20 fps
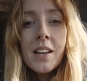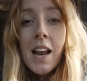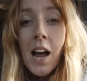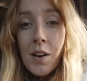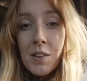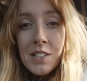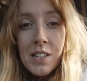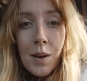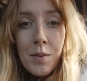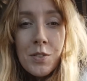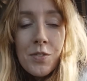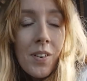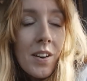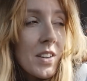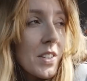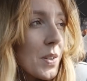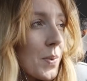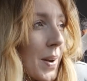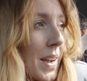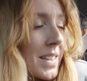now it's time to
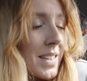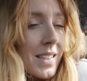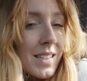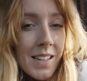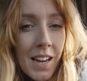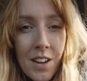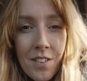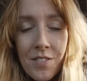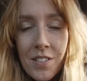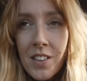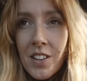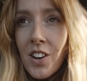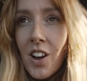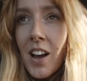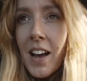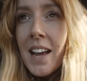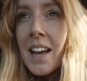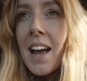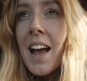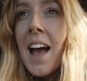find somewhere to stay for the
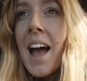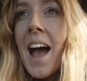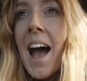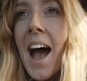night,